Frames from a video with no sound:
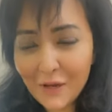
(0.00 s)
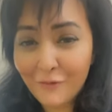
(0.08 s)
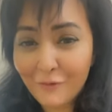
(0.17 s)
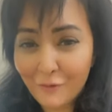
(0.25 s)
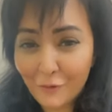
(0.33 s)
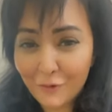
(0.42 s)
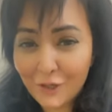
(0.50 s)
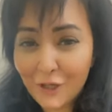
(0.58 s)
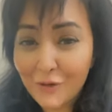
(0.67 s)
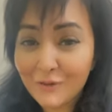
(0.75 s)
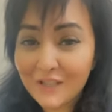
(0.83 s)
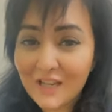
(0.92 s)
Fourth,
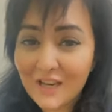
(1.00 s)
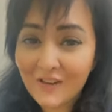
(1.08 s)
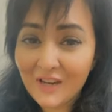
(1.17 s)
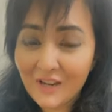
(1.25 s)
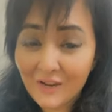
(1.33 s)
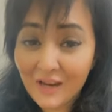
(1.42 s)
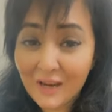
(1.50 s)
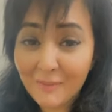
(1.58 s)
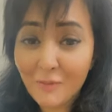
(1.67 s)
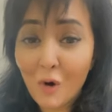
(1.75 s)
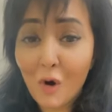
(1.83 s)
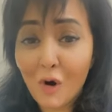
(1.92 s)
use a shaving cream
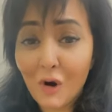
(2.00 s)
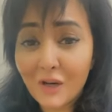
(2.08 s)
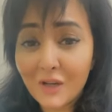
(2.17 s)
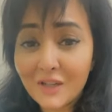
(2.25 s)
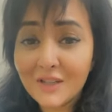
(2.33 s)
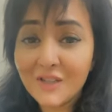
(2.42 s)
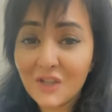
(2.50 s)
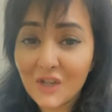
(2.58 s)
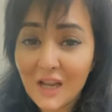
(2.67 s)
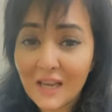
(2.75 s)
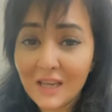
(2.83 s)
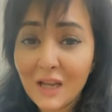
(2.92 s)
or
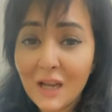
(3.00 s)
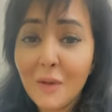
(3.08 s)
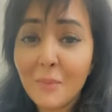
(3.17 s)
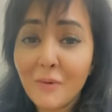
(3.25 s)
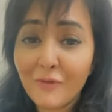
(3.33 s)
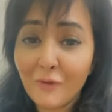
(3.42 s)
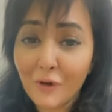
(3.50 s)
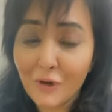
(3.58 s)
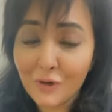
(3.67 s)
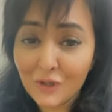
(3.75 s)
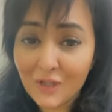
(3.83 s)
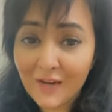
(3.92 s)
gel before you
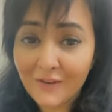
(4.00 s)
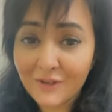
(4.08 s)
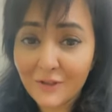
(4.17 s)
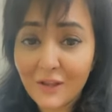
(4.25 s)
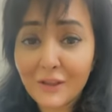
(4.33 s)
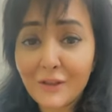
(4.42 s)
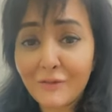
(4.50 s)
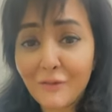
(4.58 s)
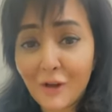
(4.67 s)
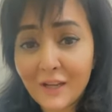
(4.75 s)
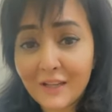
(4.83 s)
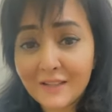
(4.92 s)
shave so that the
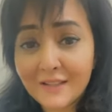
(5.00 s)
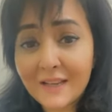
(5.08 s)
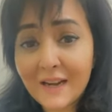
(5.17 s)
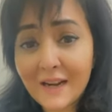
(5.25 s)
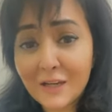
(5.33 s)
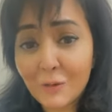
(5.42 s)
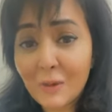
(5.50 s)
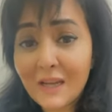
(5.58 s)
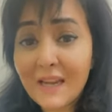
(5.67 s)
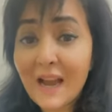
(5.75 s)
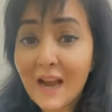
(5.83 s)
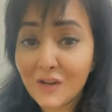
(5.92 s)
follicles are adequately
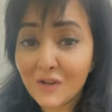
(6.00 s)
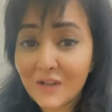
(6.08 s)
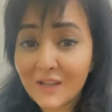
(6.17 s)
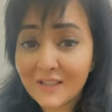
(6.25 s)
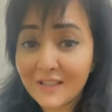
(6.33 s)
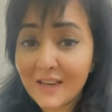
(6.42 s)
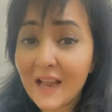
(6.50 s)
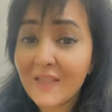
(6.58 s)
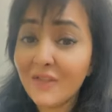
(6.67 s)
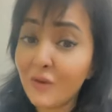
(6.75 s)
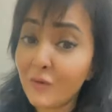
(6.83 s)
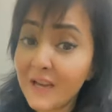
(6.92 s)
hydrated and
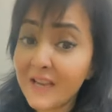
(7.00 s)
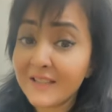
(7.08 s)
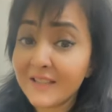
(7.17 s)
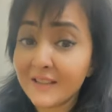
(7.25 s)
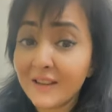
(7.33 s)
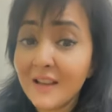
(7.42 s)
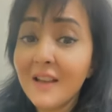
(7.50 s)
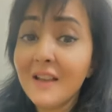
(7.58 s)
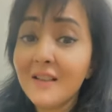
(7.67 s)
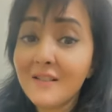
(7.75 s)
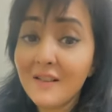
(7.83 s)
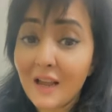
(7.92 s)
the razor
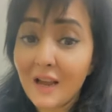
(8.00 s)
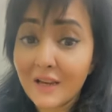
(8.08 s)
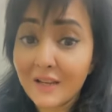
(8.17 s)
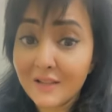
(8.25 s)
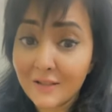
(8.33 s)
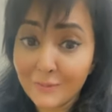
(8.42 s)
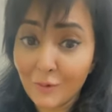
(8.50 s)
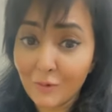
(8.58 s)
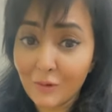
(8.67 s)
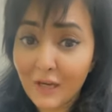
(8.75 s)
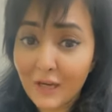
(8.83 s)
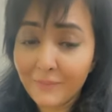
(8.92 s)
glides
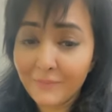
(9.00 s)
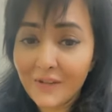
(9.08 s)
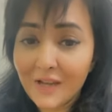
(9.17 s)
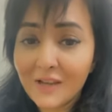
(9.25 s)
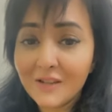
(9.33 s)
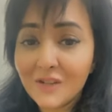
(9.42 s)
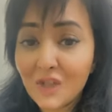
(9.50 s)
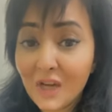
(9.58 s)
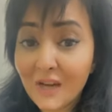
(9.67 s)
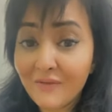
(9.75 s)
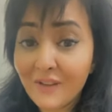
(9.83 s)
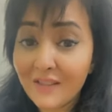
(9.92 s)
smoothly.
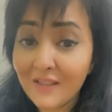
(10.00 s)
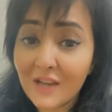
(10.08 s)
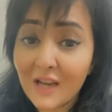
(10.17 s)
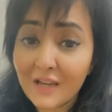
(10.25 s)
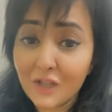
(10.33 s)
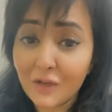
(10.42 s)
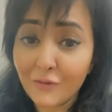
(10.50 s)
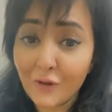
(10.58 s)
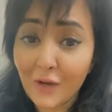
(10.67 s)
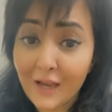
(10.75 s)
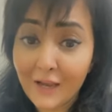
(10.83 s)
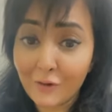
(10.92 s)
Shave in the direction of the
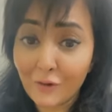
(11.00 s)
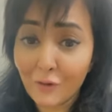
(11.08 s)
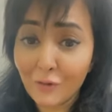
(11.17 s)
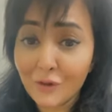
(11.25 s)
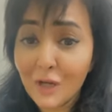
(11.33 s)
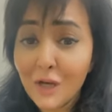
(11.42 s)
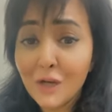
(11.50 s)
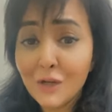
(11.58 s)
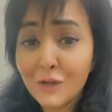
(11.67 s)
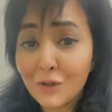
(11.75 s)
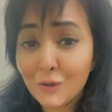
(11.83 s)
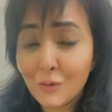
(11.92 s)
hair growth
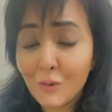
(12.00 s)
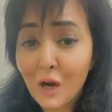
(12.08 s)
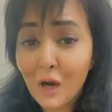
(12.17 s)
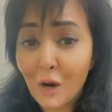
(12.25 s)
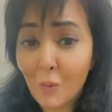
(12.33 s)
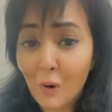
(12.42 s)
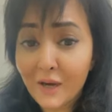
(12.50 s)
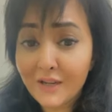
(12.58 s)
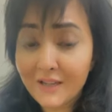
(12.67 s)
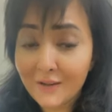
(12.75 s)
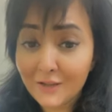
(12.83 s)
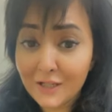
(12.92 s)
to avoid
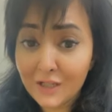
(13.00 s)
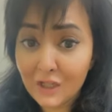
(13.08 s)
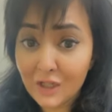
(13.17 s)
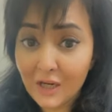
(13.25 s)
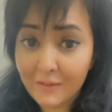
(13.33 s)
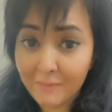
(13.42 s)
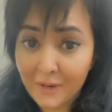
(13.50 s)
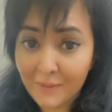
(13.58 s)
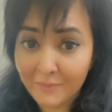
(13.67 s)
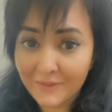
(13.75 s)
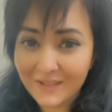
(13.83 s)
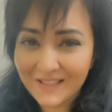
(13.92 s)
irritation and
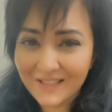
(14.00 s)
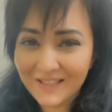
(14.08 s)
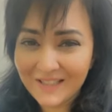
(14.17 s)
bumps.